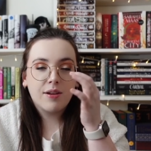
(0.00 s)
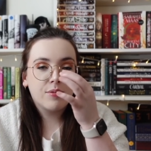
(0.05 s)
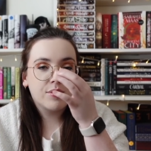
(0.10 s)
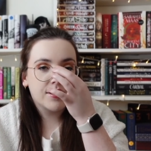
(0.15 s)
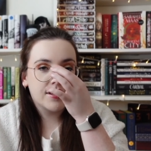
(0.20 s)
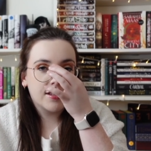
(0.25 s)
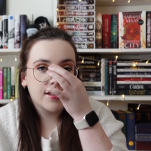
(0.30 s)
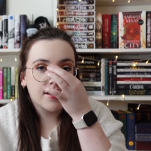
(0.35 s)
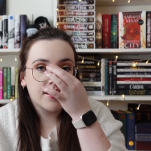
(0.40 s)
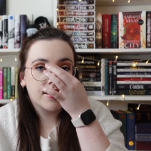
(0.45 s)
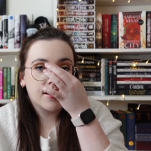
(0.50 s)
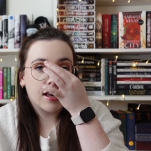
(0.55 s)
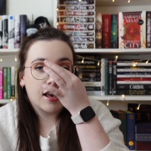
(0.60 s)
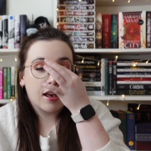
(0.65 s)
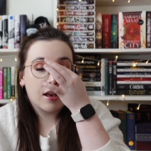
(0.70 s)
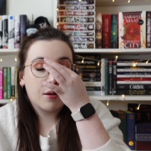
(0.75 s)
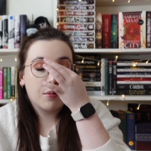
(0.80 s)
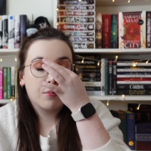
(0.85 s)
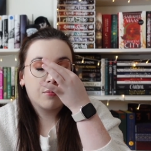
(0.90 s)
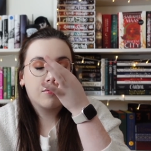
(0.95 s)
was the
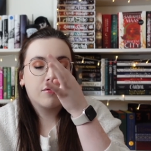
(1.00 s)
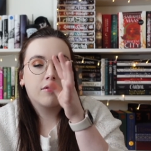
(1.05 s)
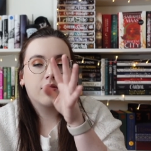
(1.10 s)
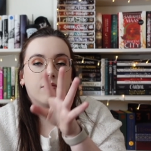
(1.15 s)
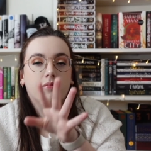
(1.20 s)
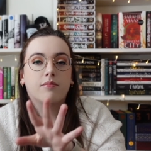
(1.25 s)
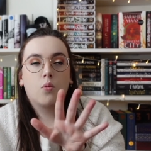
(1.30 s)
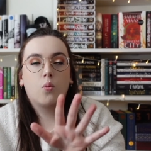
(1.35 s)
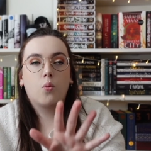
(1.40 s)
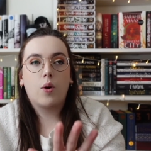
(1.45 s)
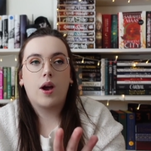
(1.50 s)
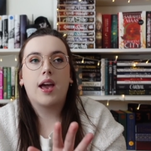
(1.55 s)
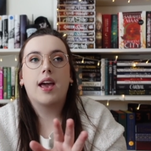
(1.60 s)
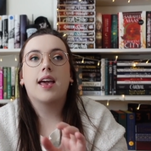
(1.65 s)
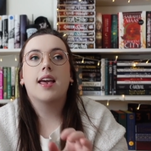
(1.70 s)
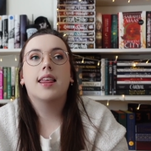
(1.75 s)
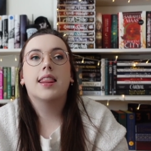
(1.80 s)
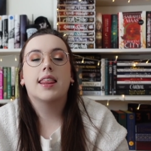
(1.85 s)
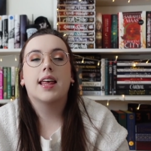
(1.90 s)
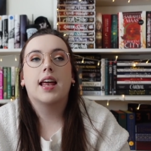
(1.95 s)
same
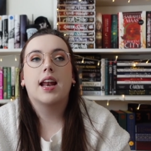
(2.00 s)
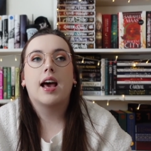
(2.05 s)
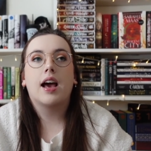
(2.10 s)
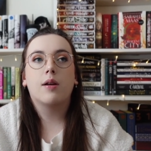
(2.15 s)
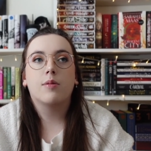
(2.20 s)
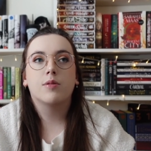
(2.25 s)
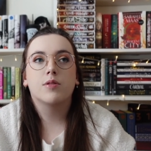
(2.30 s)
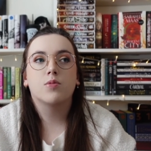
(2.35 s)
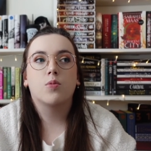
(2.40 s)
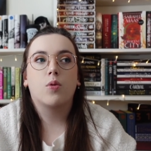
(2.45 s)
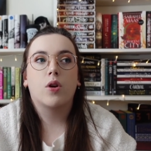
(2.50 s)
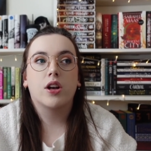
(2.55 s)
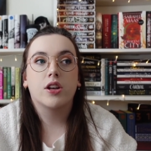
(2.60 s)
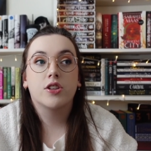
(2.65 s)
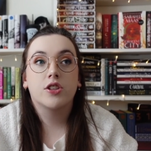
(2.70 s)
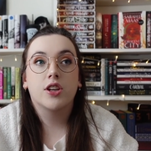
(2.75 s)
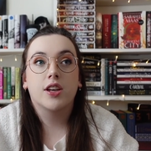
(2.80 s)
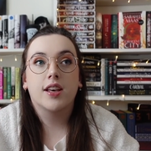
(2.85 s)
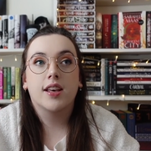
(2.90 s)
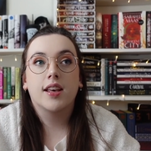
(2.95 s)
way that I was
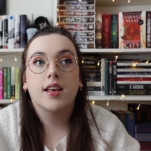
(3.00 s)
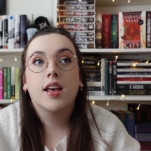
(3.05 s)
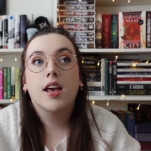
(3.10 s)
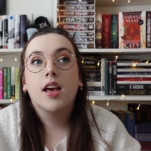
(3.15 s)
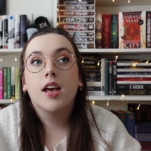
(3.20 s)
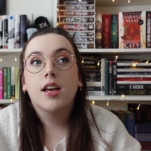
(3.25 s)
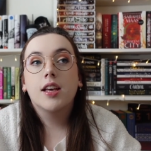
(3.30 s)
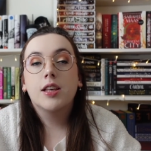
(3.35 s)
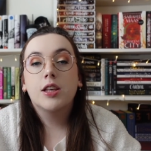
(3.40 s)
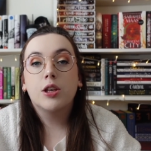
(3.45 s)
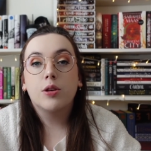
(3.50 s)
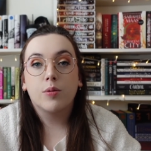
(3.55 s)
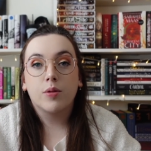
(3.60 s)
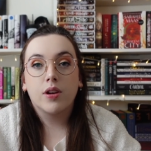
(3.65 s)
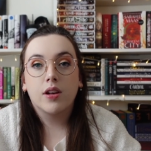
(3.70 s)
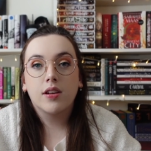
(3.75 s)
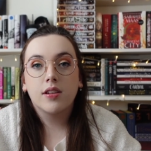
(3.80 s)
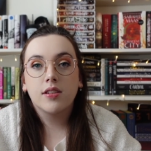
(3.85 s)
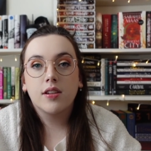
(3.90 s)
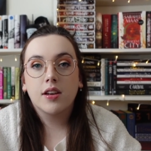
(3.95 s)
watching
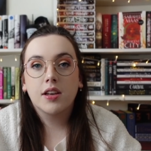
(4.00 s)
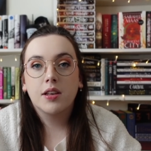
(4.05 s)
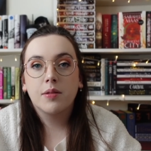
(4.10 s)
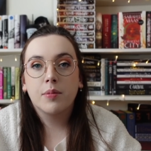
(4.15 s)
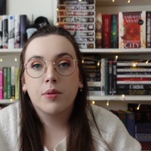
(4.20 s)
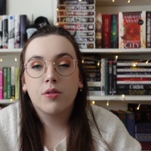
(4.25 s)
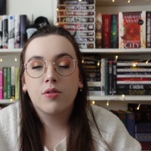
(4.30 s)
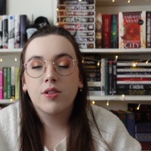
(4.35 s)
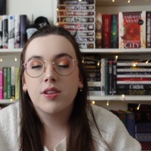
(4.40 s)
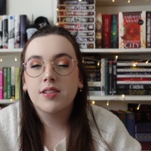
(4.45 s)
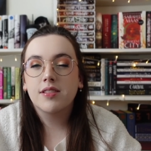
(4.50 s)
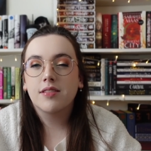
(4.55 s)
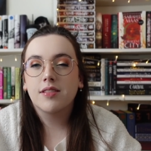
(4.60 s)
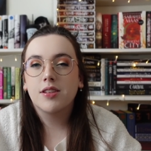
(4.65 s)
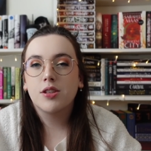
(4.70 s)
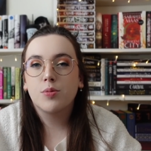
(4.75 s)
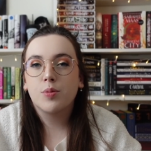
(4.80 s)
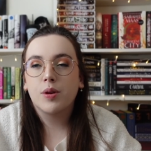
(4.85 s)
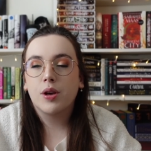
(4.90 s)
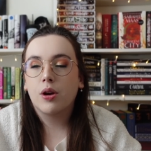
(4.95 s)
QAnon documentaries on
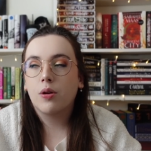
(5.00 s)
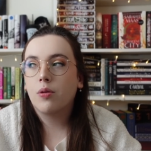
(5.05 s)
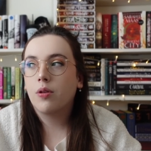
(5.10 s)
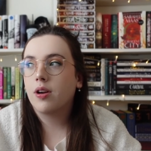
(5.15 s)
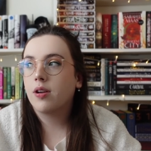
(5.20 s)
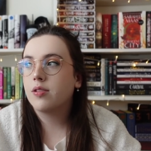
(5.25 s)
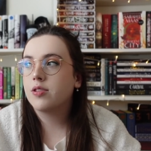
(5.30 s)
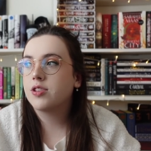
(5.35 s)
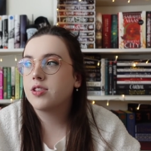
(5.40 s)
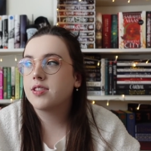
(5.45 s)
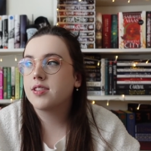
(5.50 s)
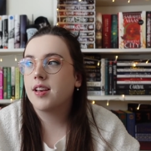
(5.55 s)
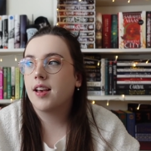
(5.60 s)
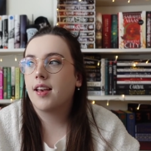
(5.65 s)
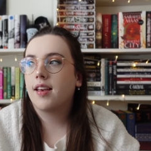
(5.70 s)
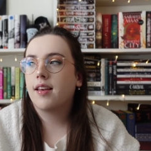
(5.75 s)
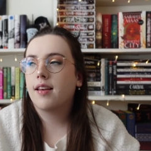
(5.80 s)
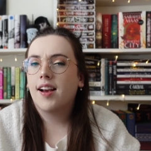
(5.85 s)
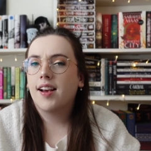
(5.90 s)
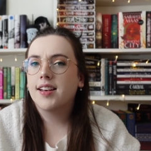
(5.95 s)
HBO where I was just
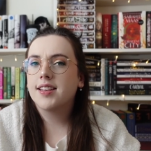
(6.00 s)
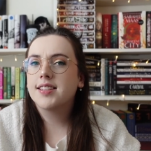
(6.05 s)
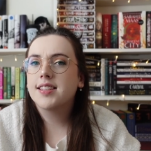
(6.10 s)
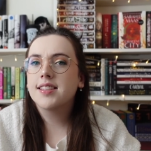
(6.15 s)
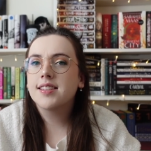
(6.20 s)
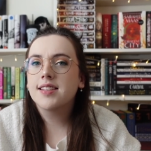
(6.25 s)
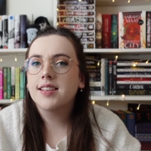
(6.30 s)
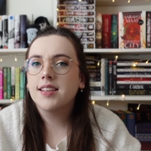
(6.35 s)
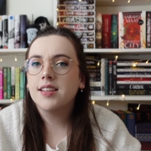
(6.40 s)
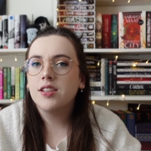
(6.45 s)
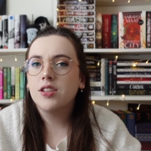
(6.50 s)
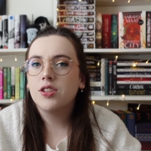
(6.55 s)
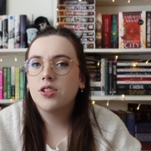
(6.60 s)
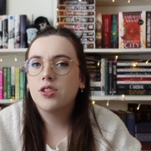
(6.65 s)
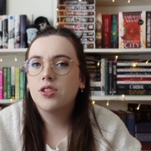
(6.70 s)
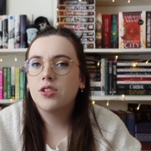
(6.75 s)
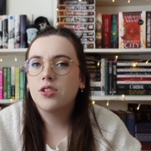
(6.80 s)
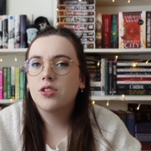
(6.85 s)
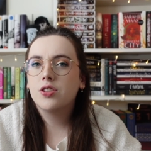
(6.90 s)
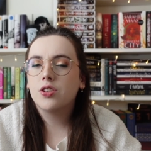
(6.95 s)
like, is this like a
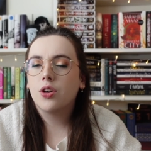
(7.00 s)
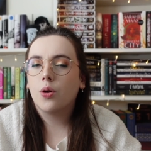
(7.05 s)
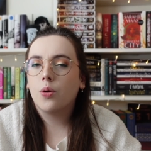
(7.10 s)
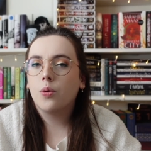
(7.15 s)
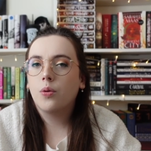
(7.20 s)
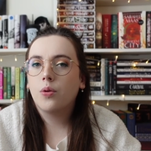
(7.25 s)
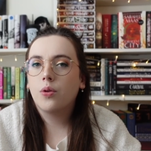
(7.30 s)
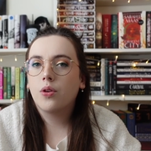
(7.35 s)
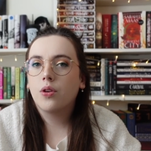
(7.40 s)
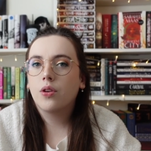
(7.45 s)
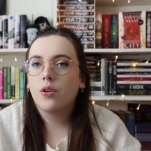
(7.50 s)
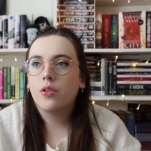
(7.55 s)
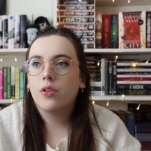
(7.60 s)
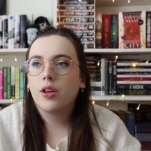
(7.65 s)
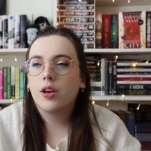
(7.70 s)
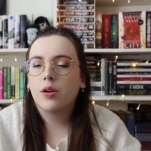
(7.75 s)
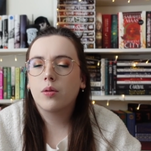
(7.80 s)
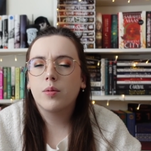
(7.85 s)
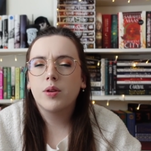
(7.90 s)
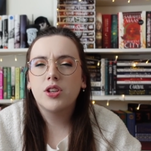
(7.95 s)
joke?
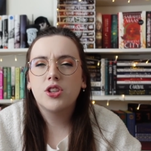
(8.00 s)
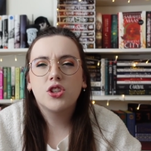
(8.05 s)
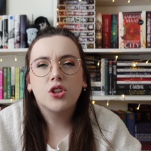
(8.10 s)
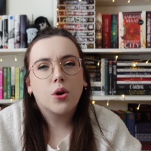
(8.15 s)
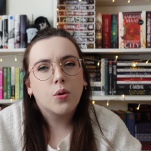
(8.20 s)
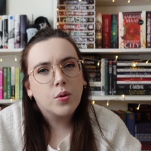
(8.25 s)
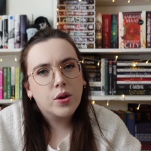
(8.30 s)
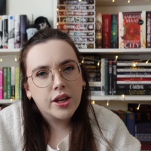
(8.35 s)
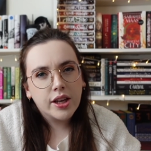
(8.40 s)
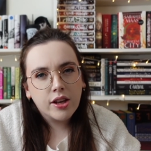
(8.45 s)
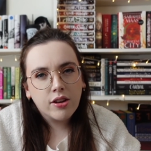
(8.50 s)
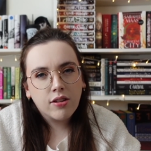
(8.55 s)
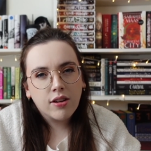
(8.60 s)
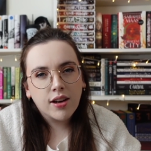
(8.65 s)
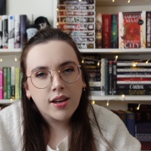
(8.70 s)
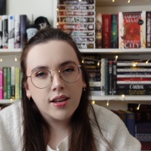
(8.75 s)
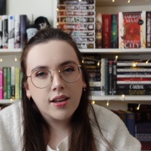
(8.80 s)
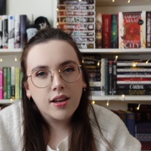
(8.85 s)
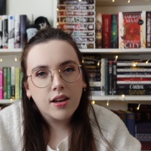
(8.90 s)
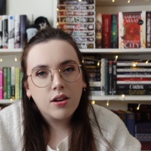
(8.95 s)
Like, are we joking
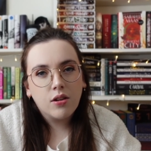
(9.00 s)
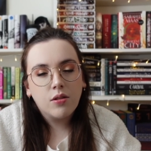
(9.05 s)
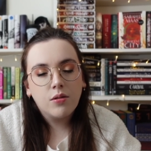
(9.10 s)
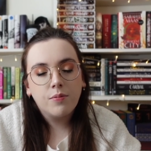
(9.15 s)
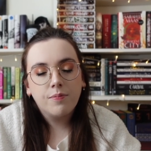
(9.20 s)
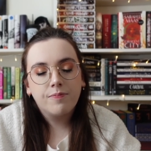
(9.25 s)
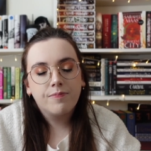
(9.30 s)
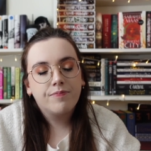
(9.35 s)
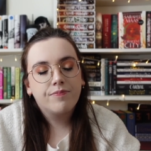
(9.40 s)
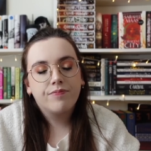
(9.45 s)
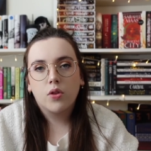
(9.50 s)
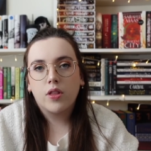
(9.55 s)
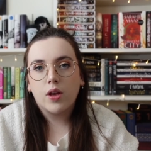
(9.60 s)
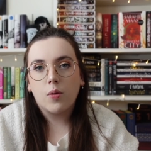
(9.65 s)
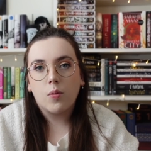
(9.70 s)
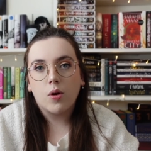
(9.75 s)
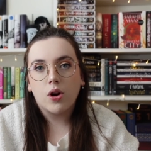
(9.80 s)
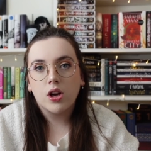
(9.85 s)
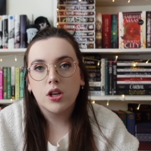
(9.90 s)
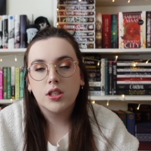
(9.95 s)
right now? They
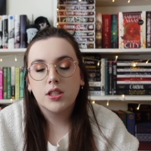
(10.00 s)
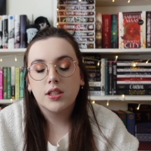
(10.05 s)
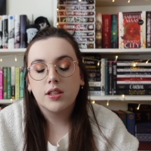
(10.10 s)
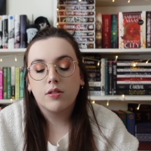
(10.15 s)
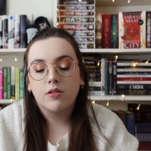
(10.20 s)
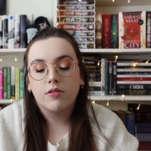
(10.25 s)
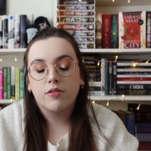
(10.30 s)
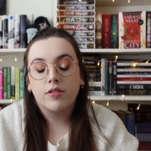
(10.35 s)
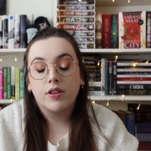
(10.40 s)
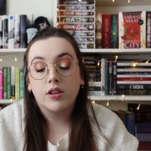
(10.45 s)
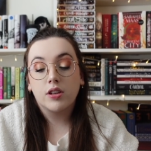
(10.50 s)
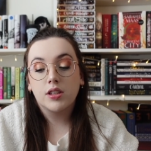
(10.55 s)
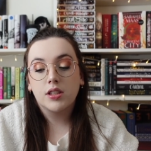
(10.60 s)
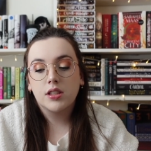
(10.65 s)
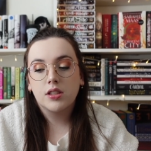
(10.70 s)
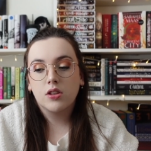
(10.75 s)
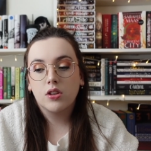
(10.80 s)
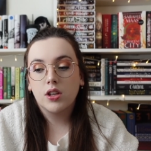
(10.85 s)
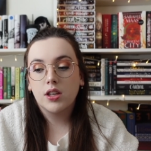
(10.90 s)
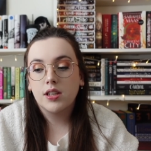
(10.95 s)
weren't. They were very
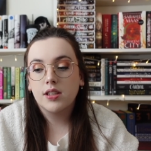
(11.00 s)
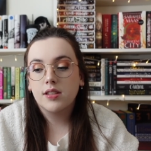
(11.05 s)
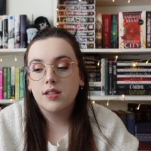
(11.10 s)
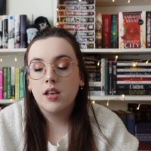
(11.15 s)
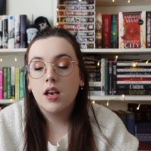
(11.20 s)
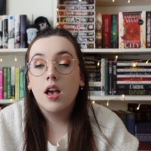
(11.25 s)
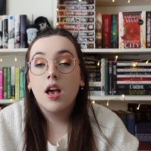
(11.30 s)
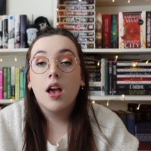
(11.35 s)
serious.